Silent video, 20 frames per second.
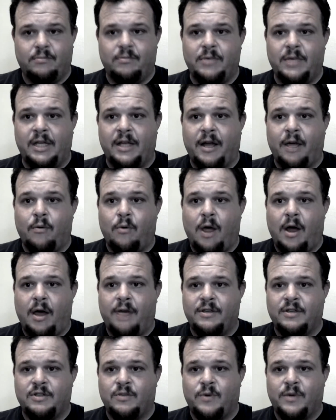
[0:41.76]
Eli Roth
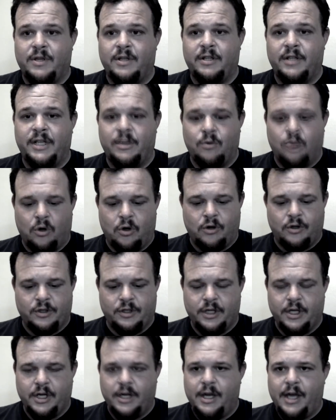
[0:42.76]
is one of the lead
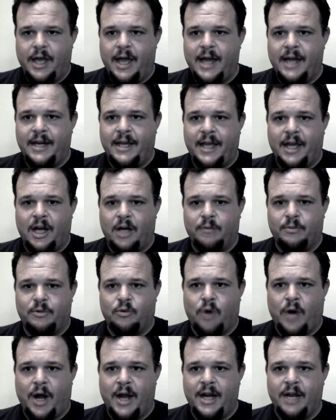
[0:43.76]
roles, and he helped
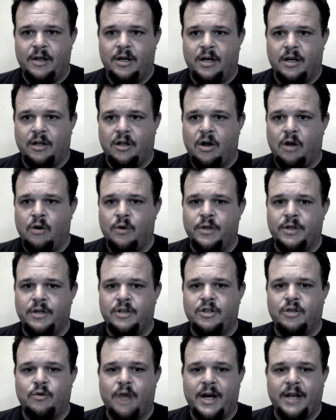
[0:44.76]
write it along with the
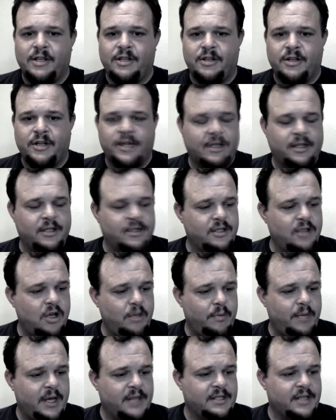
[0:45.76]
director, Nicholas
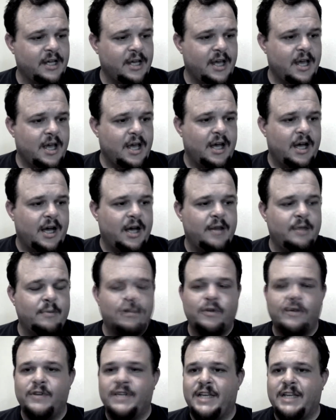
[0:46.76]
Lopez. Uh, the
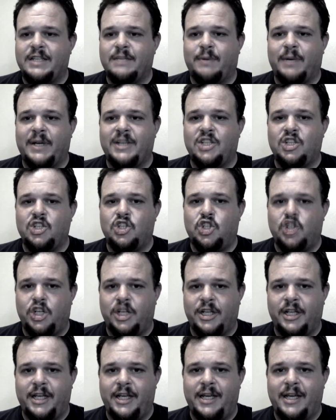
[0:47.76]
movie takes place in
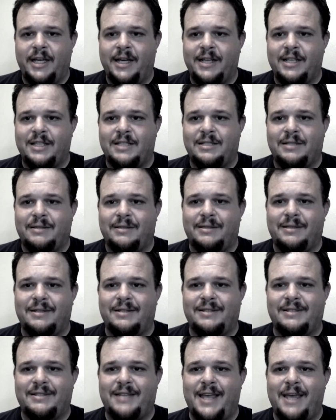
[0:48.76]
Chile, and it's the
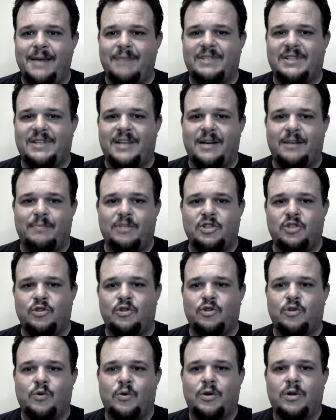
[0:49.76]
same setup as
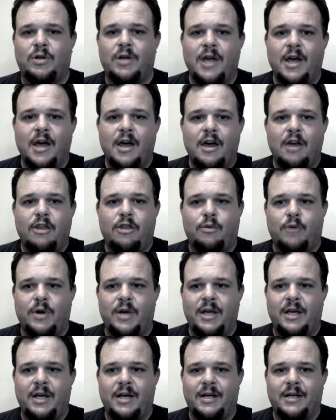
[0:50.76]
usual.
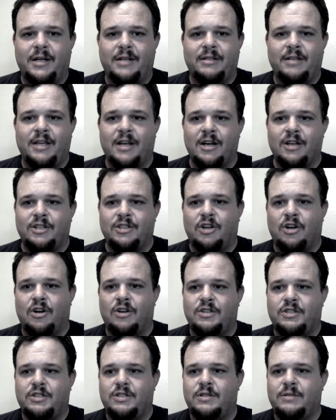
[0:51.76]
Three uh, young
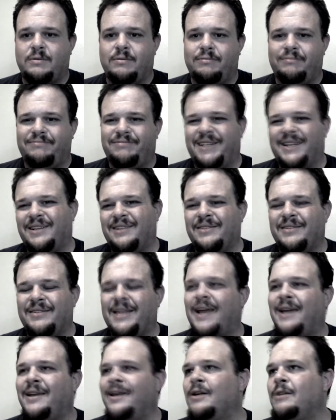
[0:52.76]
adults, I don't know
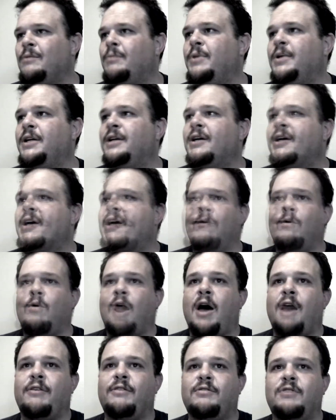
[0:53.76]
that young, but Eli
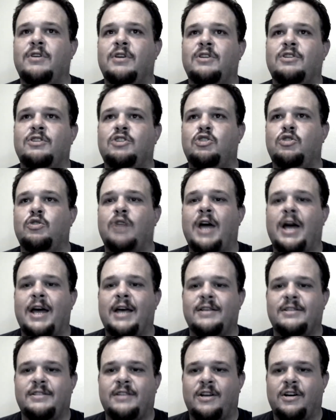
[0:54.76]
Roth and two
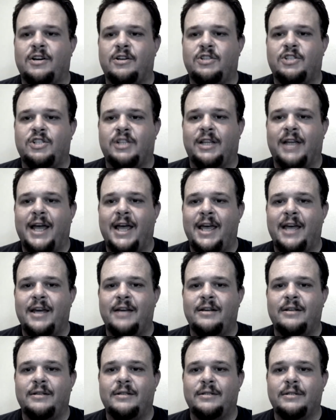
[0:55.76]
guys that are
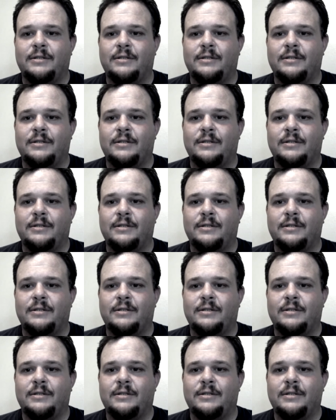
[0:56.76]
Chilean,